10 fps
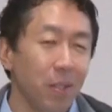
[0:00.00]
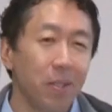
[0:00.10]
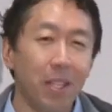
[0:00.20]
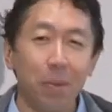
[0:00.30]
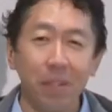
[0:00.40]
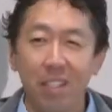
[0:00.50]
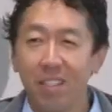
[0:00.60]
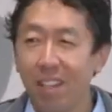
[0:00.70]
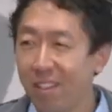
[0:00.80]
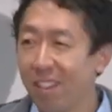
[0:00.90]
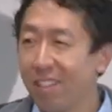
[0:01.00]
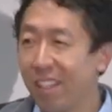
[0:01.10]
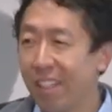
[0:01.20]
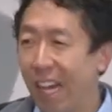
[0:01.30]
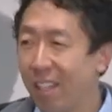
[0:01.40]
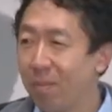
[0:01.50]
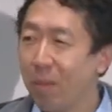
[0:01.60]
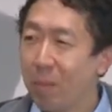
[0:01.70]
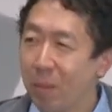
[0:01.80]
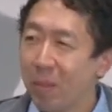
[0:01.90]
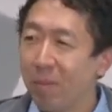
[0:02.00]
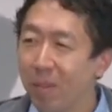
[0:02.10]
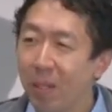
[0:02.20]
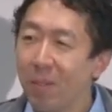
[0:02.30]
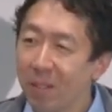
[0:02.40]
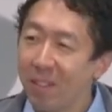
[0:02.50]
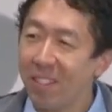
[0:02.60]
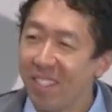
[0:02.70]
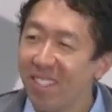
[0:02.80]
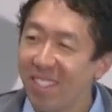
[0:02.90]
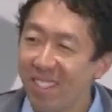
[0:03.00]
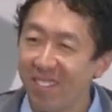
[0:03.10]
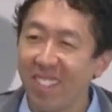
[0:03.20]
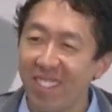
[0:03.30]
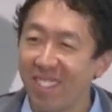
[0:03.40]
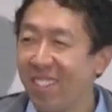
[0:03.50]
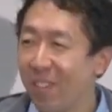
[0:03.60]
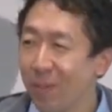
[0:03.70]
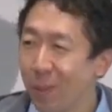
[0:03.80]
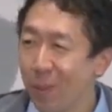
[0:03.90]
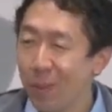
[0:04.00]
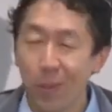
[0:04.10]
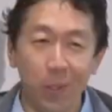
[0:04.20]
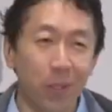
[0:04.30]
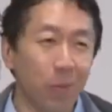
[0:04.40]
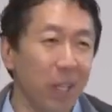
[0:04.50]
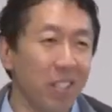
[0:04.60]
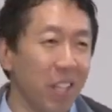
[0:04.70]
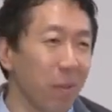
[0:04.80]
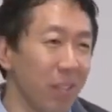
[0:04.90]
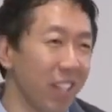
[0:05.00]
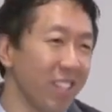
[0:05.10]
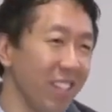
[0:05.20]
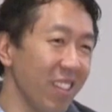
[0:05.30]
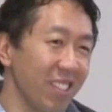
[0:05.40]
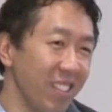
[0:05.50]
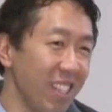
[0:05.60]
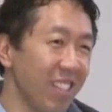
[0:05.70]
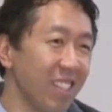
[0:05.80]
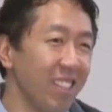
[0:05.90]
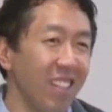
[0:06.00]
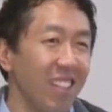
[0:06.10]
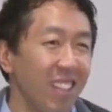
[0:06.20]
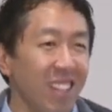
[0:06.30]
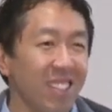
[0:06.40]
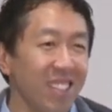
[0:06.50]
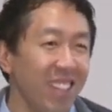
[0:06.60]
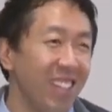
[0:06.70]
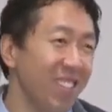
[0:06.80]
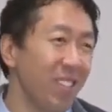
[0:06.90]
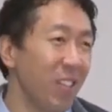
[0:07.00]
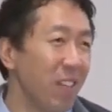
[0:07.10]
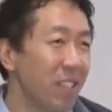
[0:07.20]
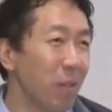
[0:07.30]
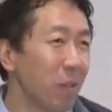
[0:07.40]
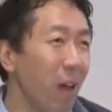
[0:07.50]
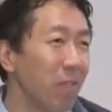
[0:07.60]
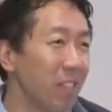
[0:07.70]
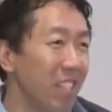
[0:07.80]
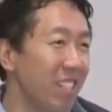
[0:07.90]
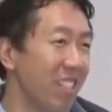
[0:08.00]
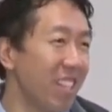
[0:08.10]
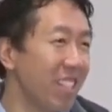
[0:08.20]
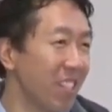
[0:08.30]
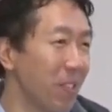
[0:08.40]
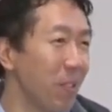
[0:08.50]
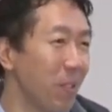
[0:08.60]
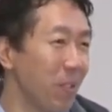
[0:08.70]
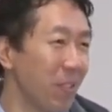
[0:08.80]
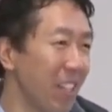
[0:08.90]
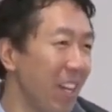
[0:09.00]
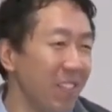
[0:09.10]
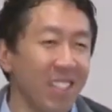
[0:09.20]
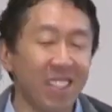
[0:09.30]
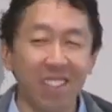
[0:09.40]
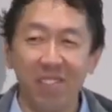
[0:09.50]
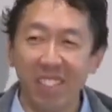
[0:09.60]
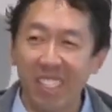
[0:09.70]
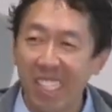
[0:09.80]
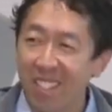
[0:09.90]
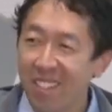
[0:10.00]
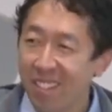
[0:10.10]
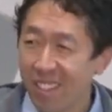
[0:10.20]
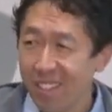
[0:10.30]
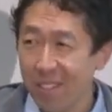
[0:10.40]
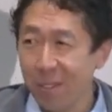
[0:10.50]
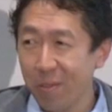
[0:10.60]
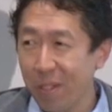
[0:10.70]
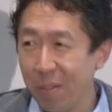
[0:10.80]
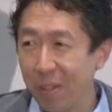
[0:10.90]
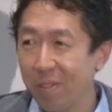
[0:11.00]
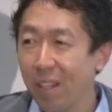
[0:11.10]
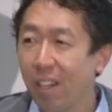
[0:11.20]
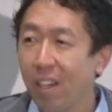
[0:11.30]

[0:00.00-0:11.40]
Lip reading: turns out when I say things like that, people, it's easy to agree. It's like, of course, you shouldn't waste time collecting lots of data unless you have some confidence it's actually good use of your time. That's like a very easy thing to agree with.